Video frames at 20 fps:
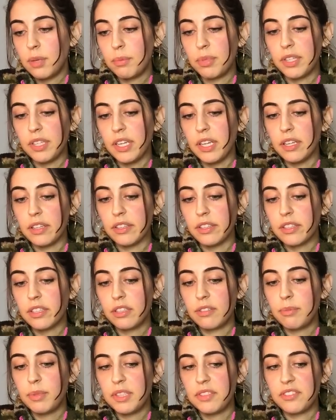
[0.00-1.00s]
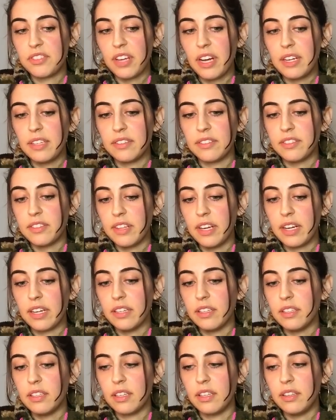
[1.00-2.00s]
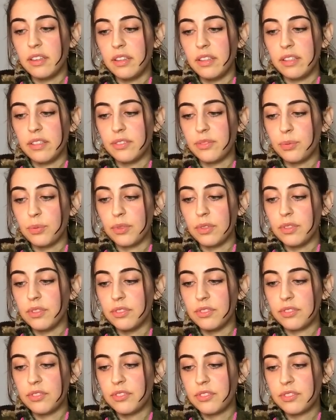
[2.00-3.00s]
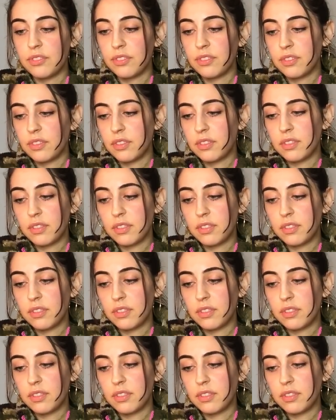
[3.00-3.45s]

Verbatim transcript: But yeah, there could have been signs that this was,